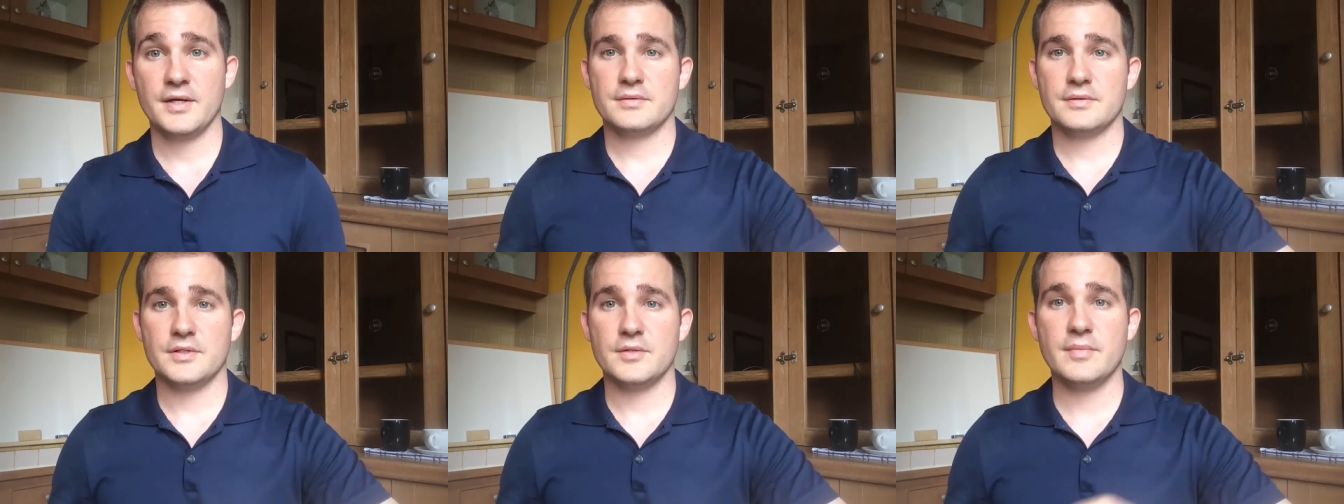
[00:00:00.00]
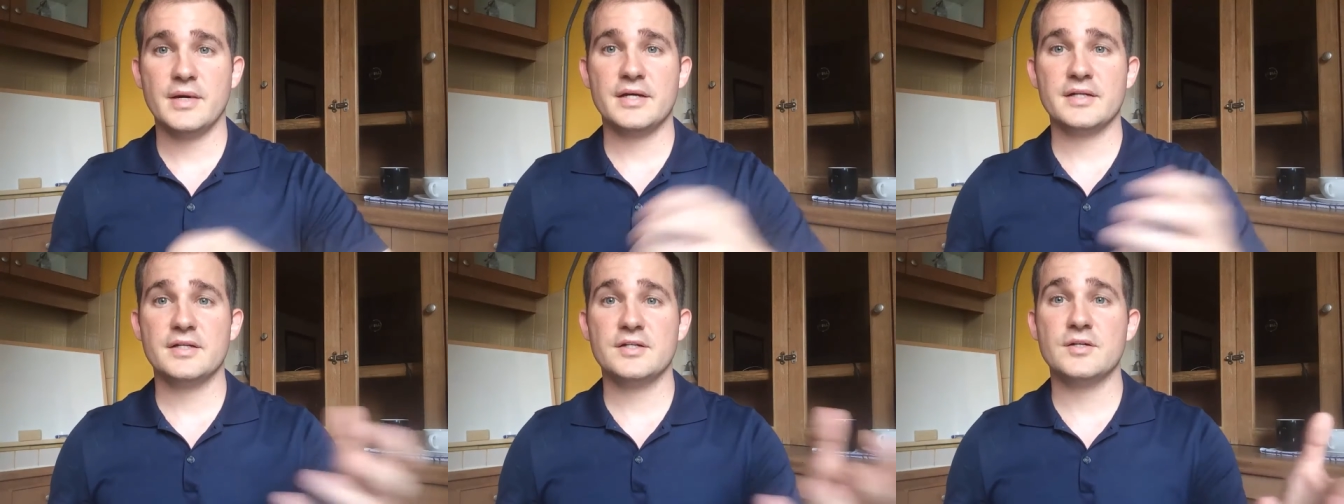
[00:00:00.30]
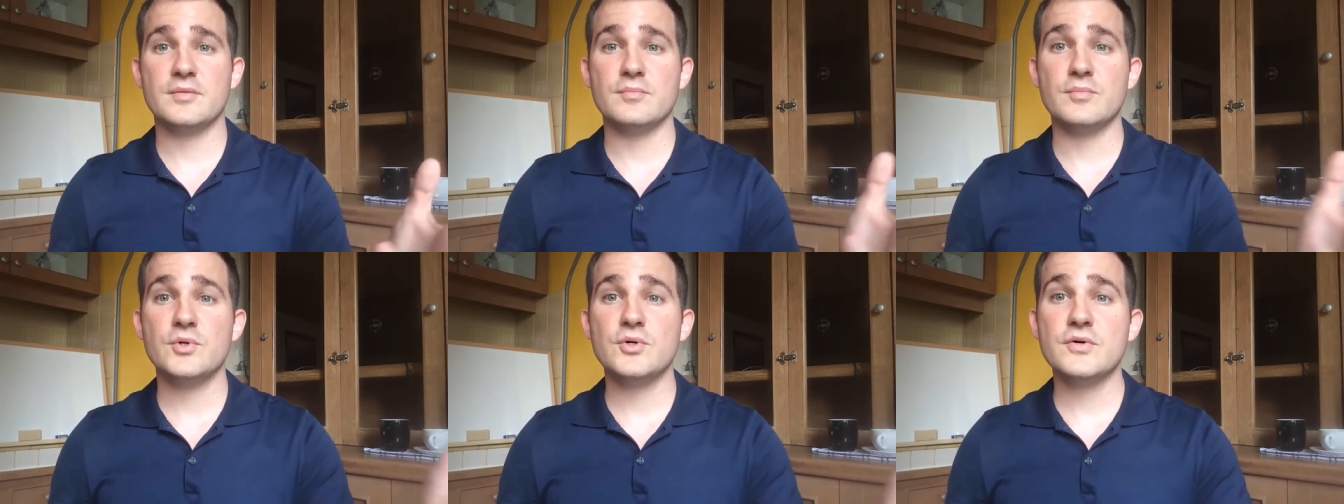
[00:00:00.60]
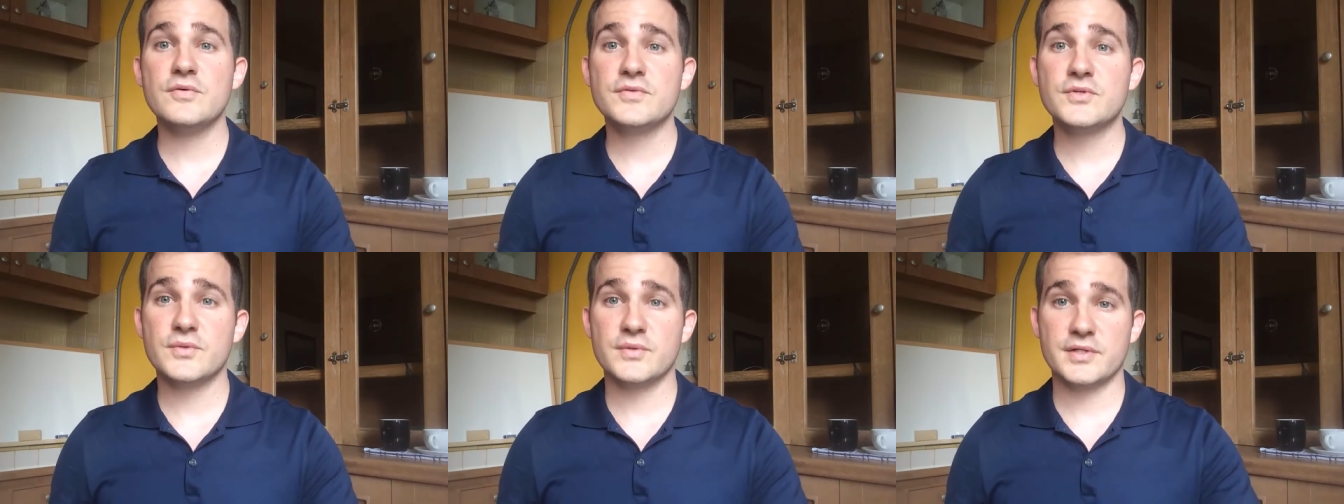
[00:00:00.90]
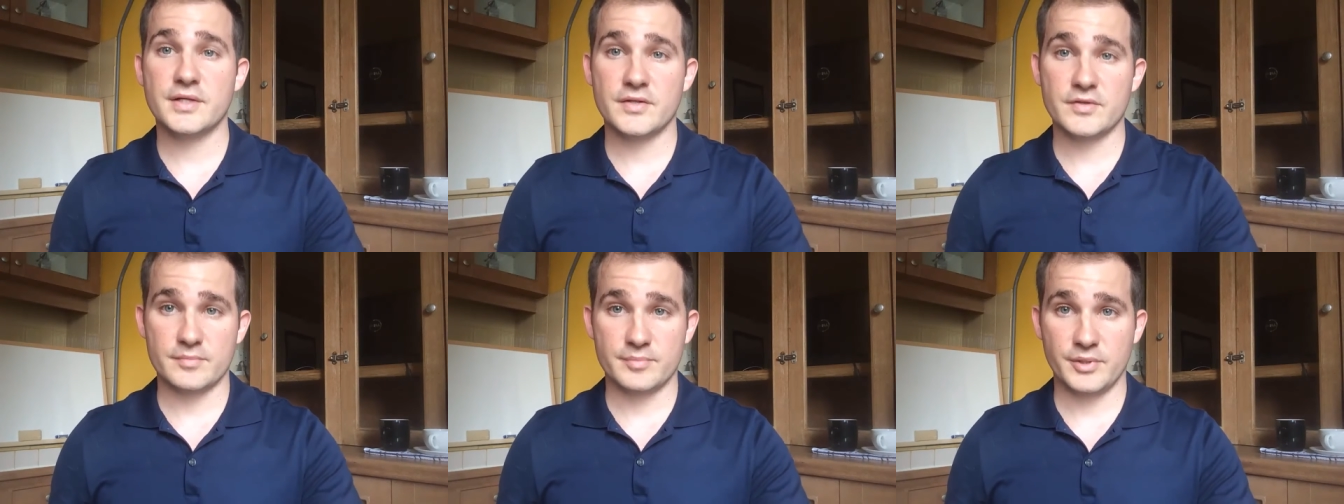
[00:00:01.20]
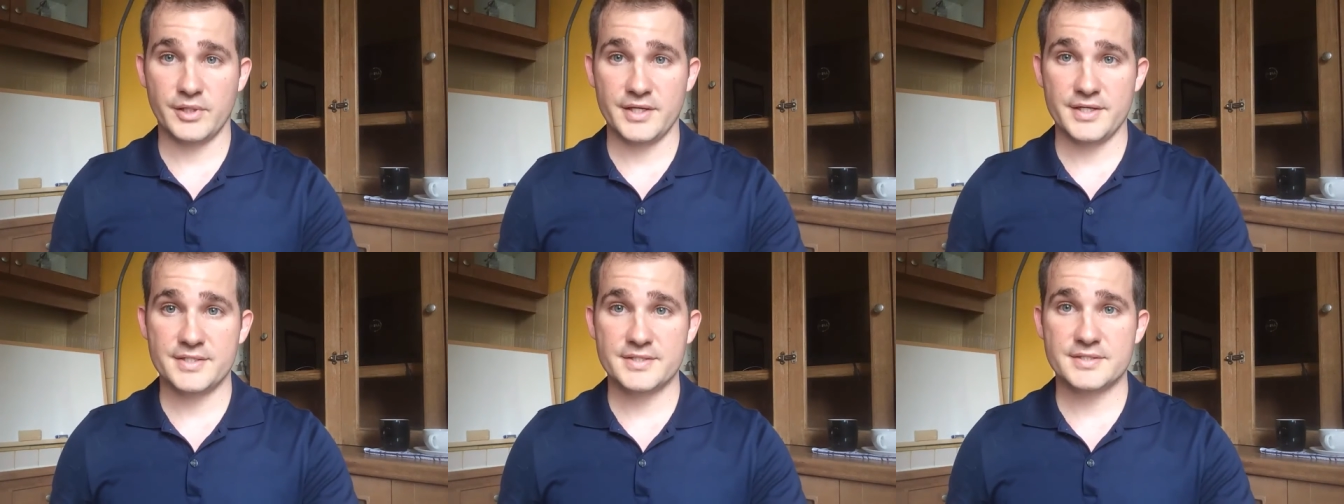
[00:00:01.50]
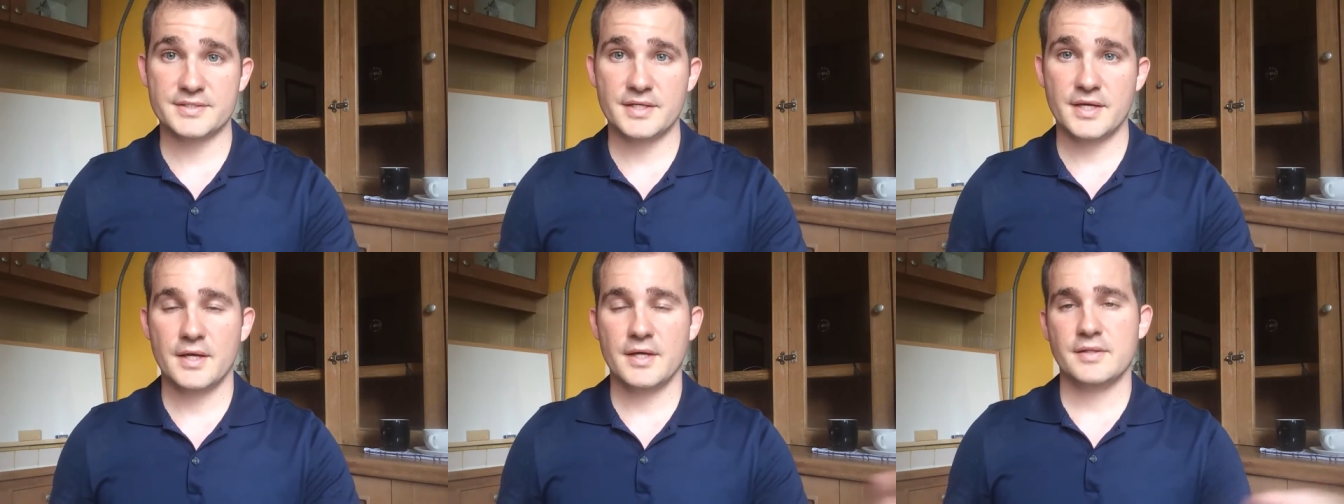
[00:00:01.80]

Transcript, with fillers: You might need to move to another place.